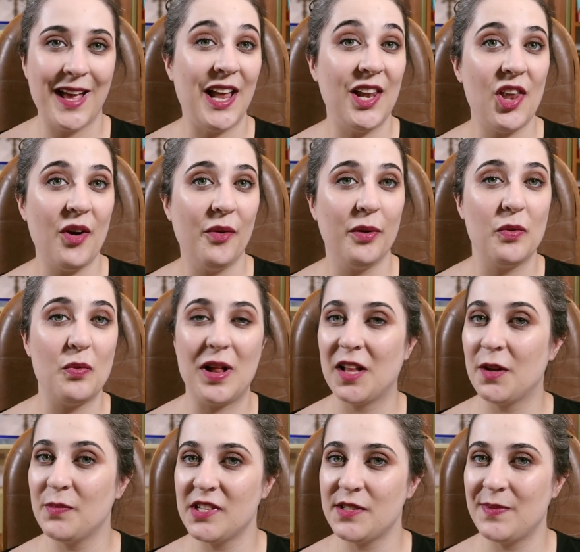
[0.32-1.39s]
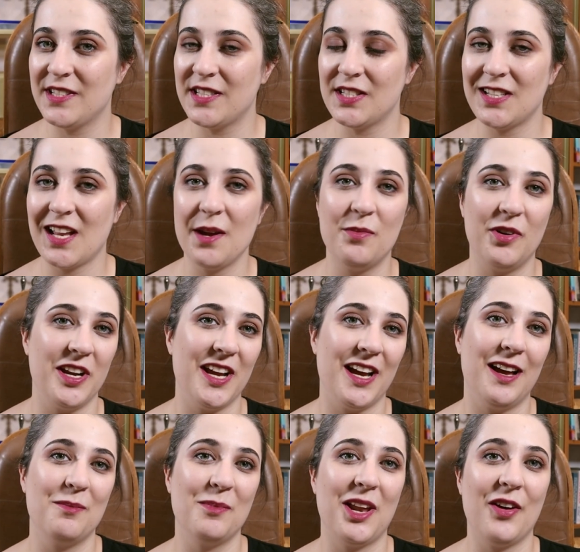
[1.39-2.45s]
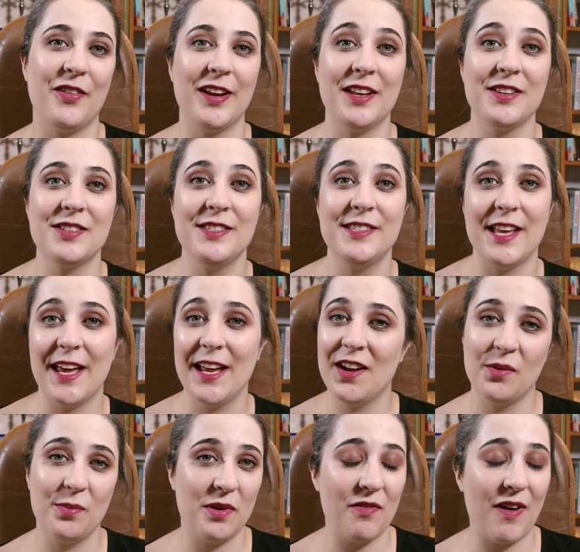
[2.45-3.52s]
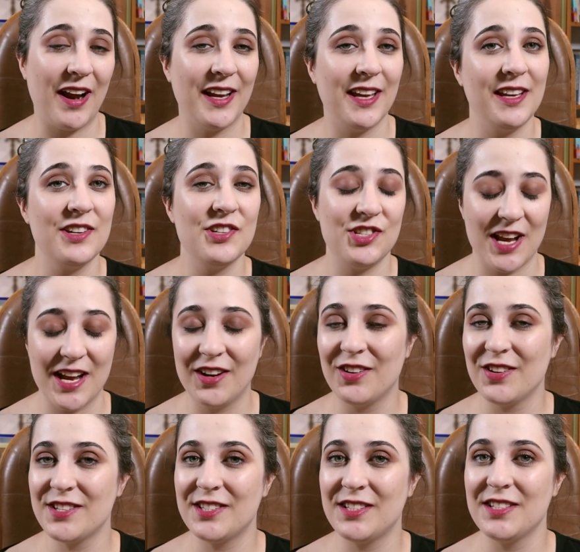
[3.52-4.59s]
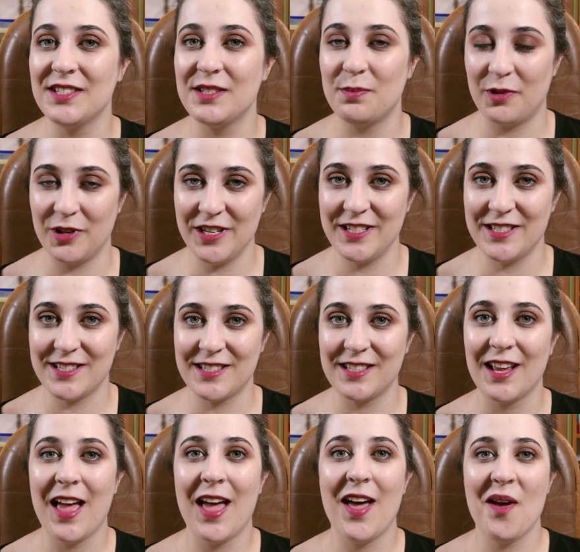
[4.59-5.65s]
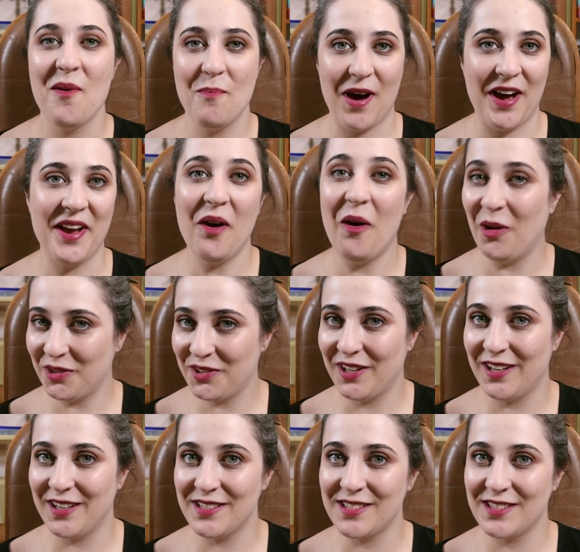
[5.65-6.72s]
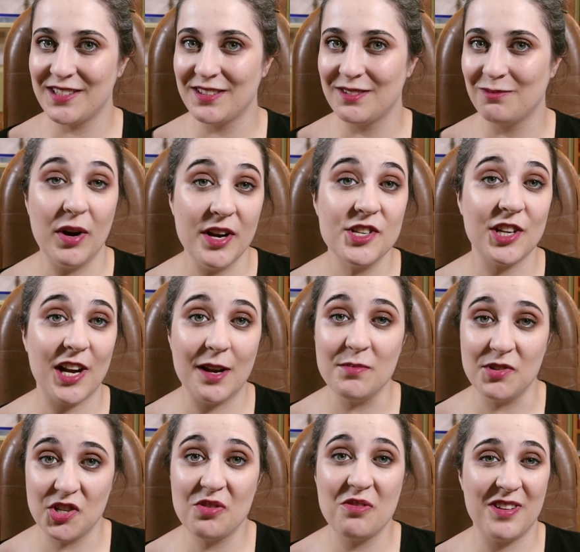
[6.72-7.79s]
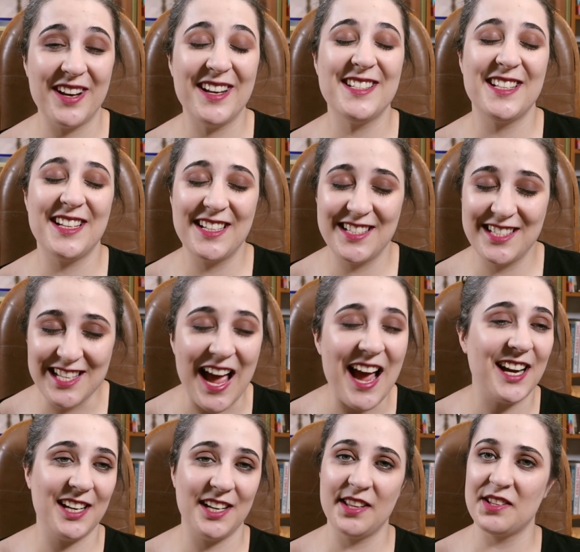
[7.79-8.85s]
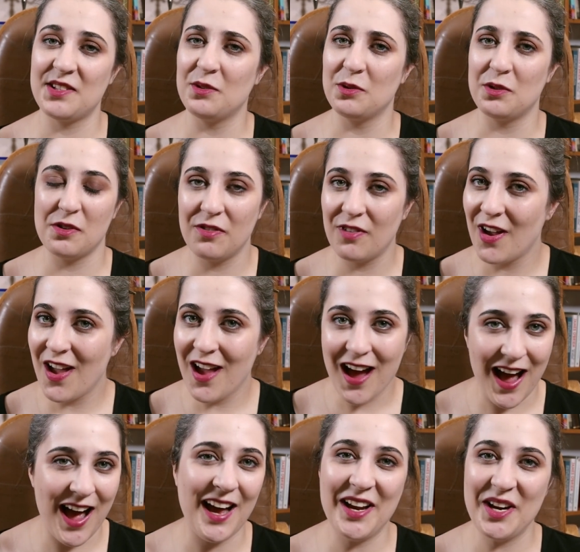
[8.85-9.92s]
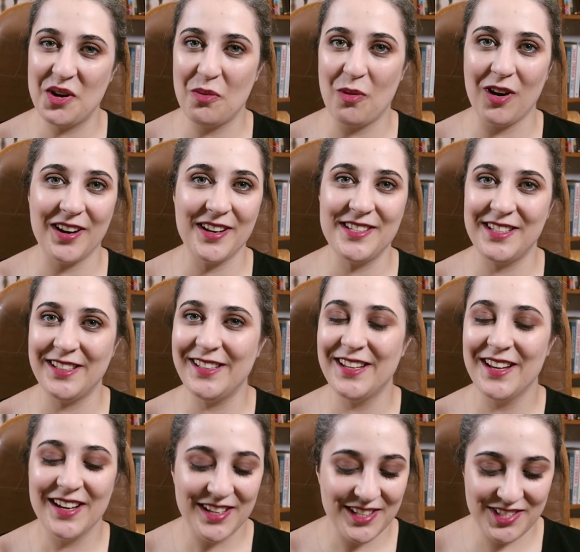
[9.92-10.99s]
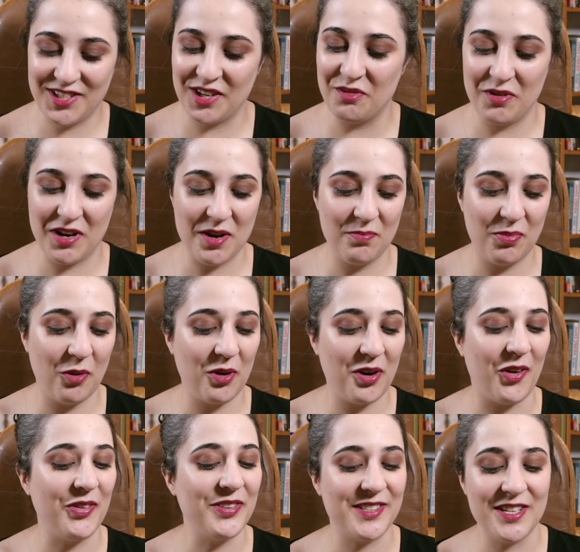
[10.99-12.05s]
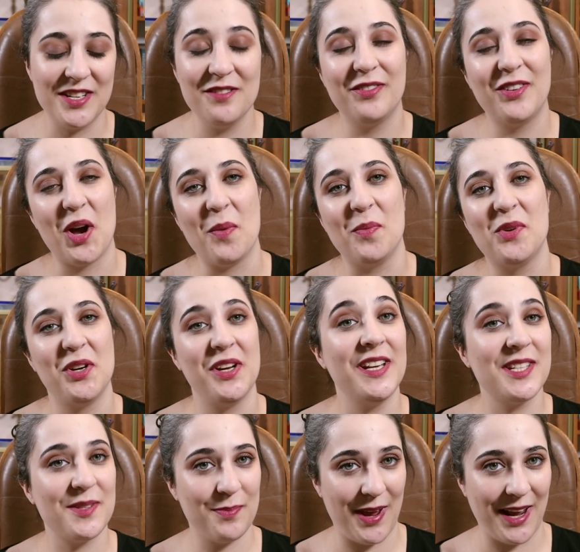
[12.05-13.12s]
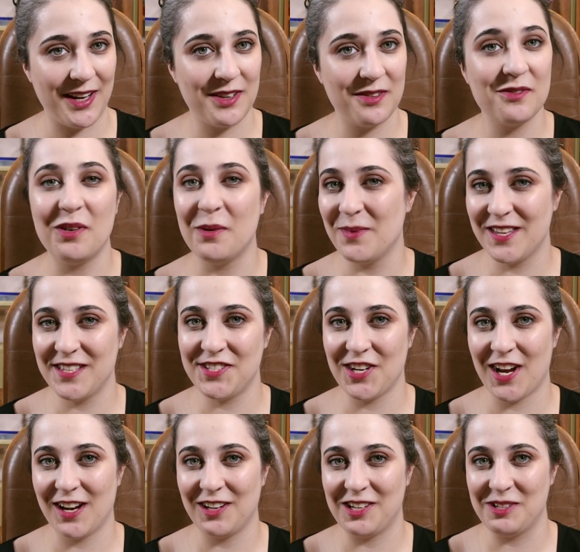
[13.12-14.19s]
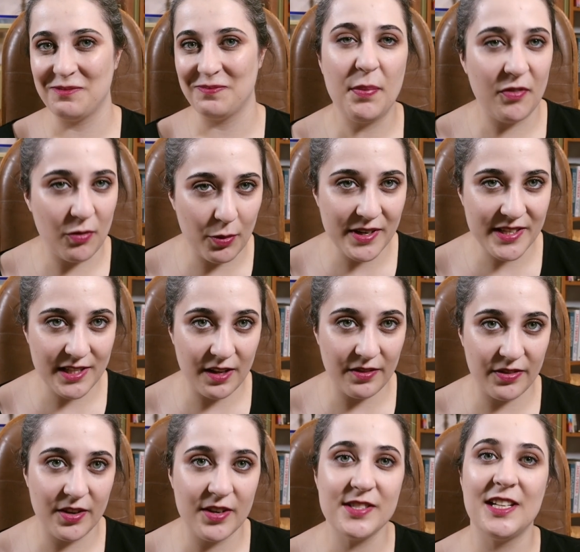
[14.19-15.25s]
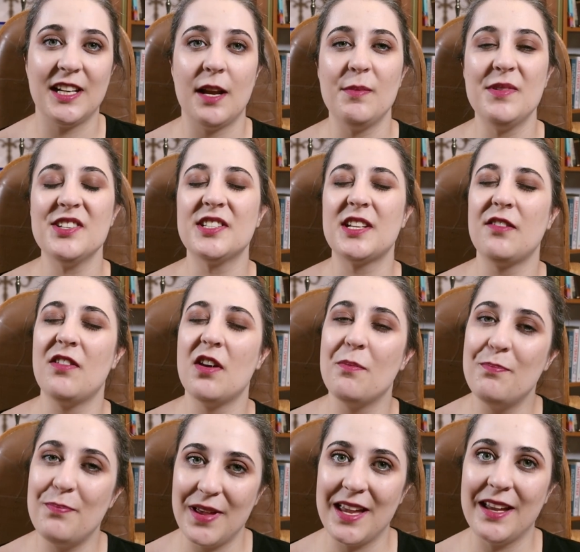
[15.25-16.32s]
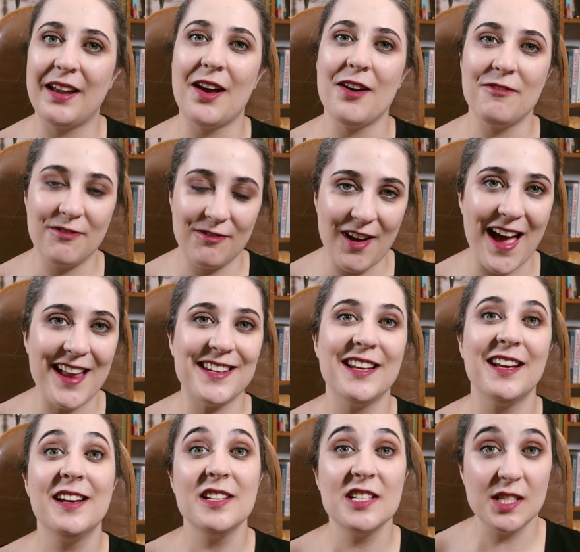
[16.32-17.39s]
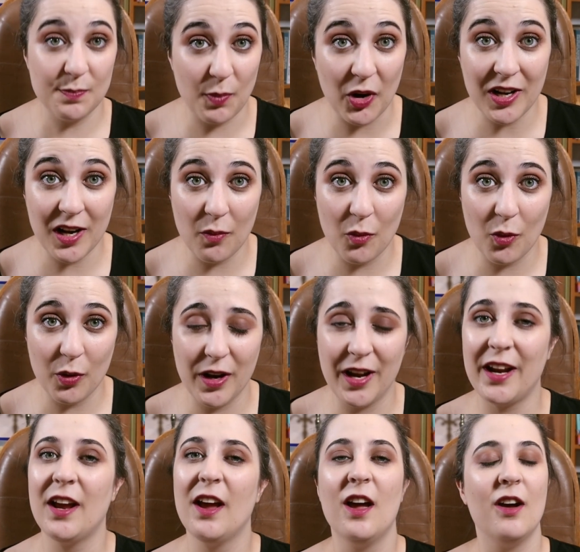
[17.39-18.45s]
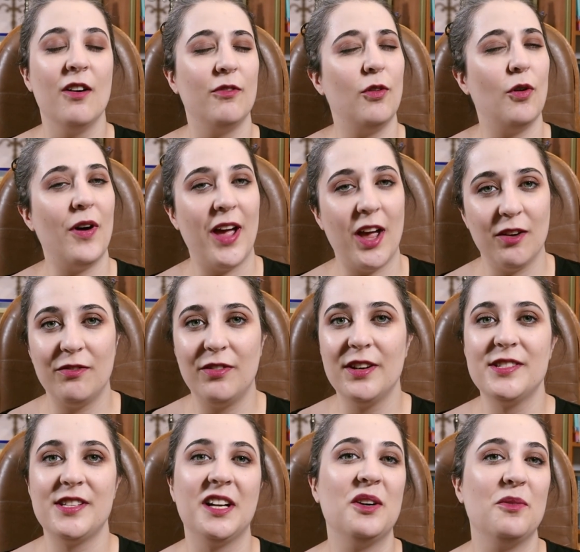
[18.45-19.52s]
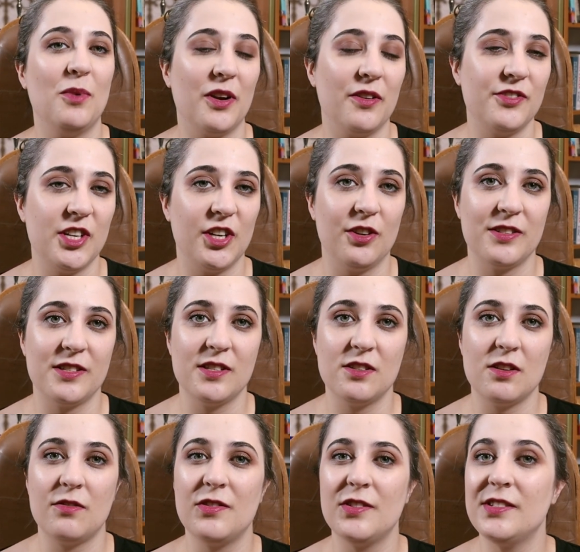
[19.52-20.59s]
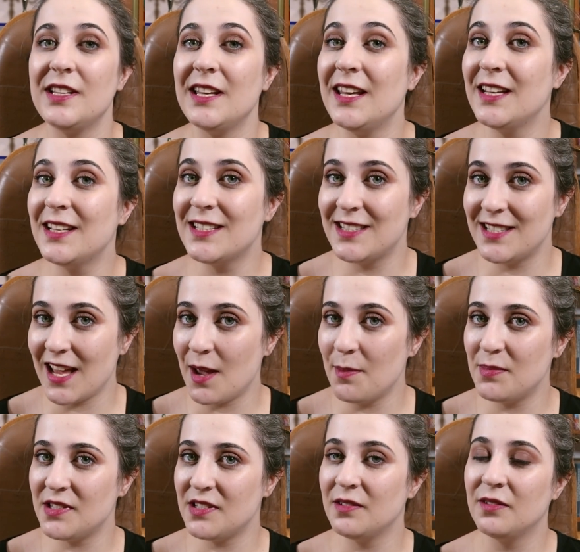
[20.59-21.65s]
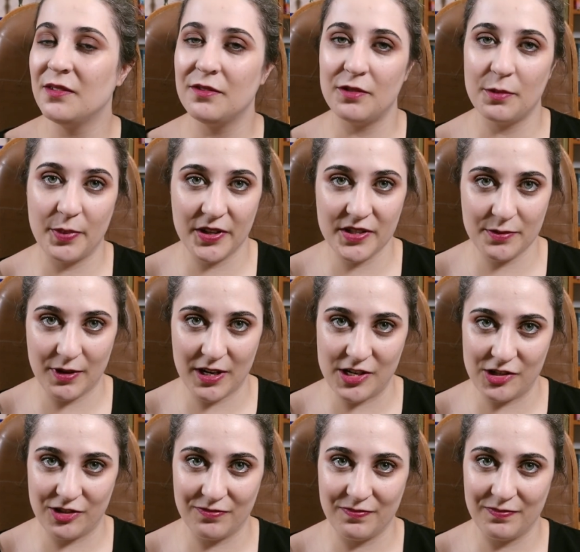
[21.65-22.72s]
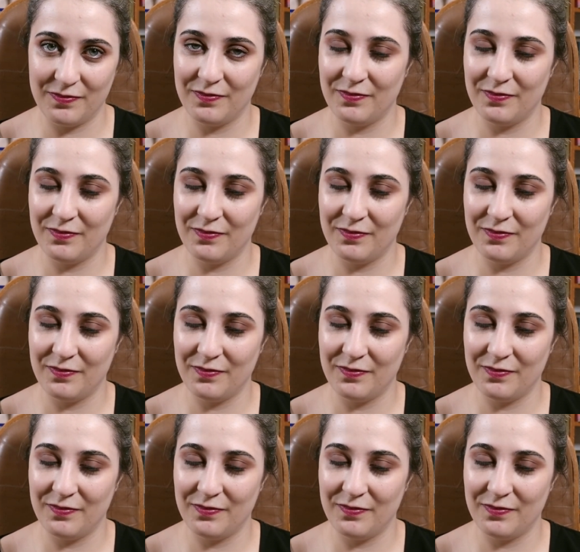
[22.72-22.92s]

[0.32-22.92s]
Hello and welcome to Spinster's Library. I'm Claudia and today I'll be ranking Jane Austen's Priests by Hotness, which I'm sure is exactly the sort of high quality, cerebral content you've come to expect from this channel. But before we start thirsting, let me just give you a big, fat spoiler warning for every single one of Jane Austen's novels, except for Persuasion.